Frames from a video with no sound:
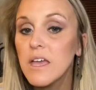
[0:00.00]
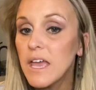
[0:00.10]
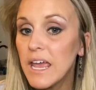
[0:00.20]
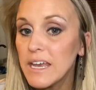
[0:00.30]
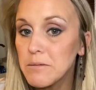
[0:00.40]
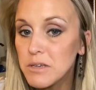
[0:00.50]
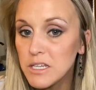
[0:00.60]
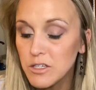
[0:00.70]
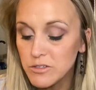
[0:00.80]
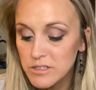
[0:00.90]
And I'm gonna
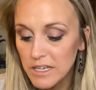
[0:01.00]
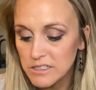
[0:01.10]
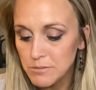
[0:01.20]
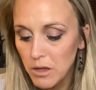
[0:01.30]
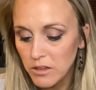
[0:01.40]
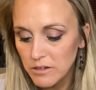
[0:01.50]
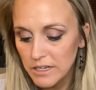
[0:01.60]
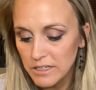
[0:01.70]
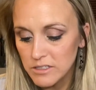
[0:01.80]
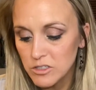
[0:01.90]
use that smaller
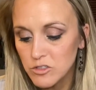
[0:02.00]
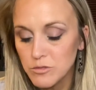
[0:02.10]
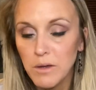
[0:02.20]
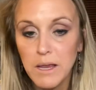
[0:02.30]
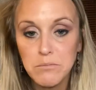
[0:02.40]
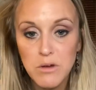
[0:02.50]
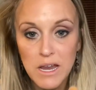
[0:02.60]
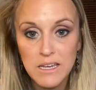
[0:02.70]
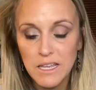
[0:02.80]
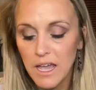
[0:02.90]
end to do my
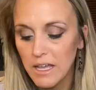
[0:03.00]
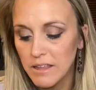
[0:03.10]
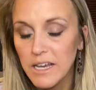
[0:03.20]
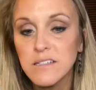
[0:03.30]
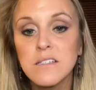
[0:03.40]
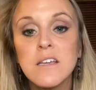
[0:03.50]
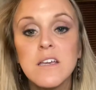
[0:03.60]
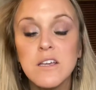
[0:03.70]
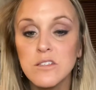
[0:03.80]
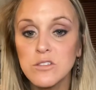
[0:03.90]
brightening highlight.
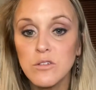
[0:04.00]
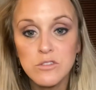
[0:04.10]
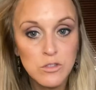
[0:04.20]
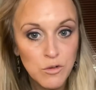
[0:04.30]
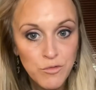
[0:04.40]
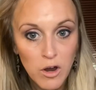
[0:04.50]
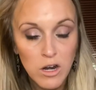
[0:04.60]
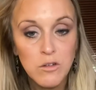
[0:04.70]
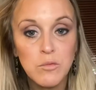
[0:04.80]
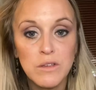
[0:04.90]
So
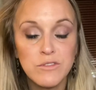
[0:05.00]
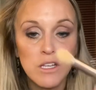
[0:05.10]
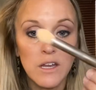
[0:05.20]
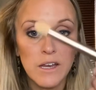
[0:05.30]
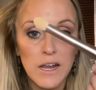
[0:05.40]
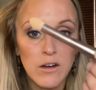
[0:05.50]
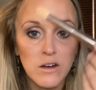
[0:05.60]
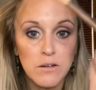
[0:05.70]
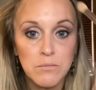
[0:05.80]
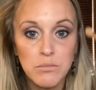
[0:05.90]
far we've done
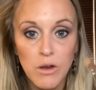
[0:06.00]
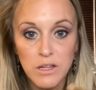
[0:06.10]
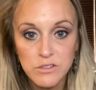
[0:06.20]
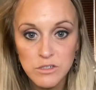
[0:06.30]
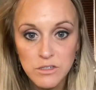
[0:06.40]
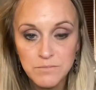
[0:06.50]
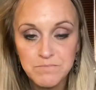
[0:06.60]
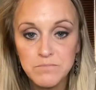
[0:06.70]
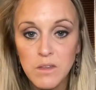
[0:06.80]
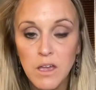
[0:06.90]
our bronzer
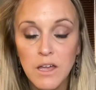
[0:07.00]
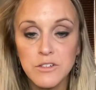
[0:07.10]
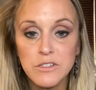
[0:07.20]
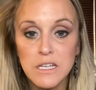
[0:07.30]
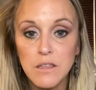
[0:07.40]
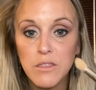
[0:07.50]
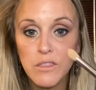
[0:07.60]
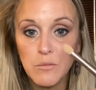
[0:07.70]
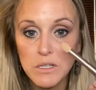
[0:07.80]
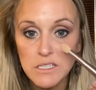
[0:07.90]
underneath,
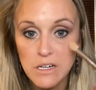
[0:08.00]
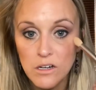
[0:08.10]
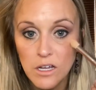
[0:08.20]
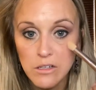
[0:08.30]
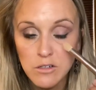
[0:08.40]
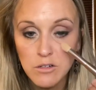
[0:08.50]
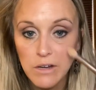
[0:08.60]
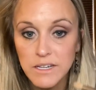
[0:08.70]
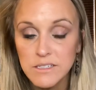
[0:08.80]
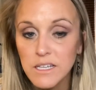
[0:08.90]
then we did our color
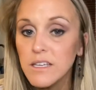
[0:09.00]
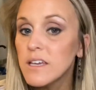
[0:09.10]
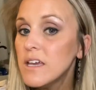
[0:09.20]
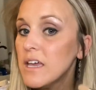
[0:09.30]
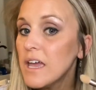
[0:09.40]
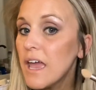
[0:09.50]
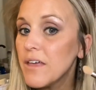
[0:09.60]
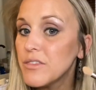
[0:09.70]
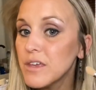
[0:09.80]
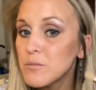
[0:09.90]
correcting,
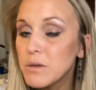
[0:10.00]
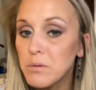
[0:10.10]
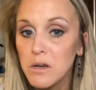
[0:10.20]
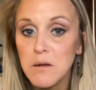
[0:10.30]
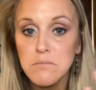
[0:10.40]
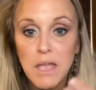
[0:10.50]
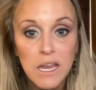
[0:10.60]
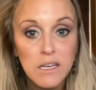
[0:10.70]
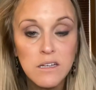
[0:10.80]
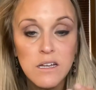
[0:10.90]
and then we put our
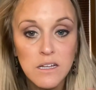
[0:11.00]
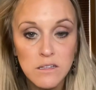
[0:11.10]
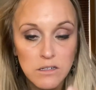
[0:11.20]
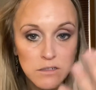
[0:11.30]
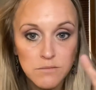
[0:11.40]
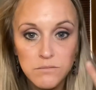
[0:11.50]
main color